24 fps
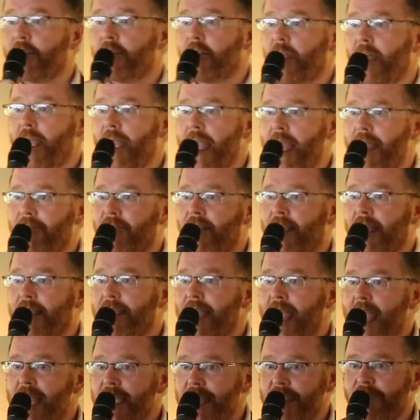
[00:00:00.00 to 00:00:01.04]
than I ever had
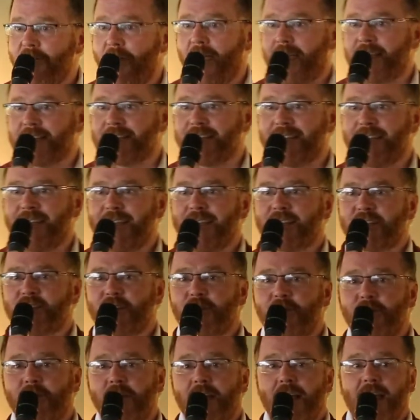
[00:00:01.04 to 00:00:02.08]
any right
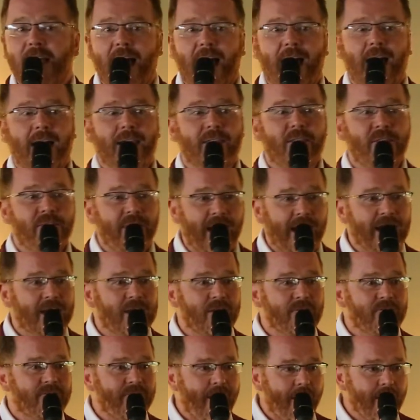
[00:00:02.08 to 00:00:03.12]
to, and thank
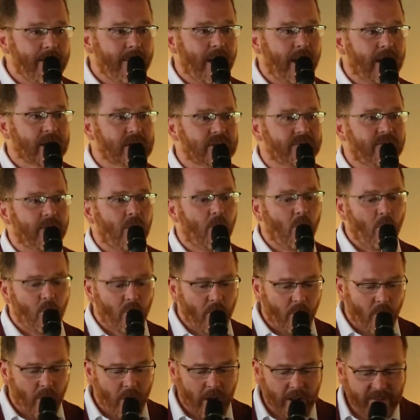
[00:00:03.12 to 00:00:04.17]
you very much for all
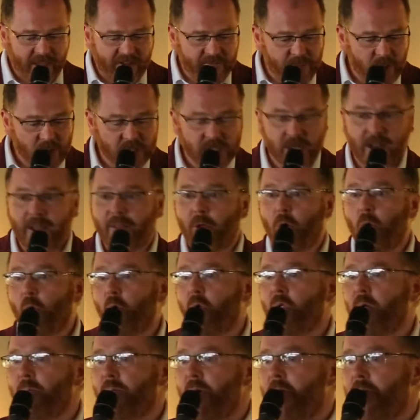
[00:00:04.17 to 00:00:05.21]
the work. They've put together
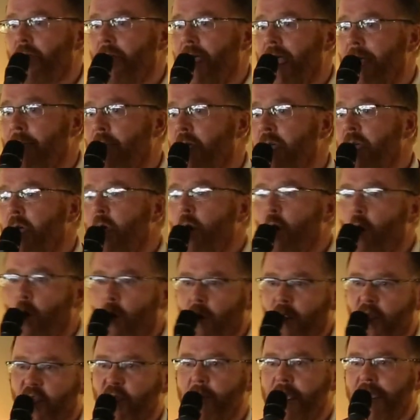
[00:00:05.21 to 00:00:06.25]
all the program,
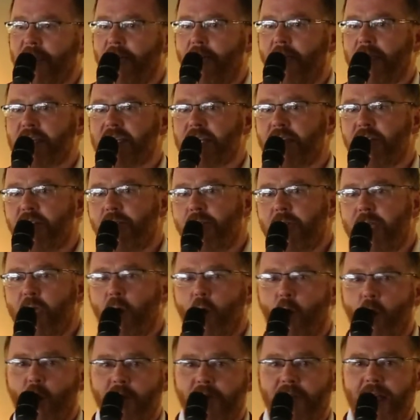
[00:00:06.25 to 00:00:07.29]
all the speaker itinerary,
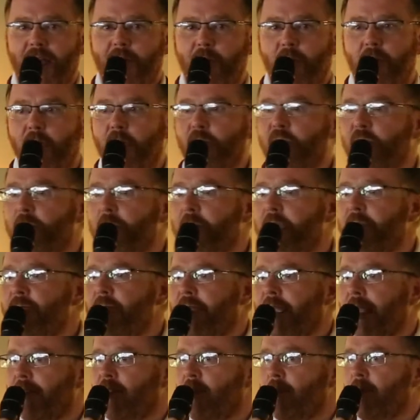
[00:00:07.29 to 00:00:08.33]
all of that work with me
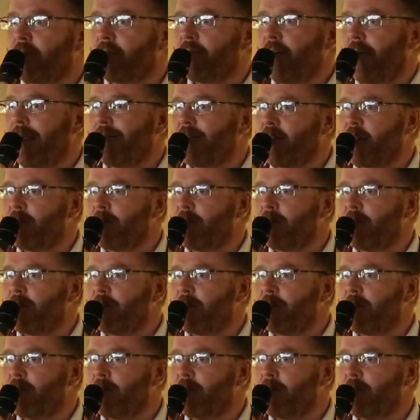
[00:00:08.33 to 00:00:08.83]
ringing them at 5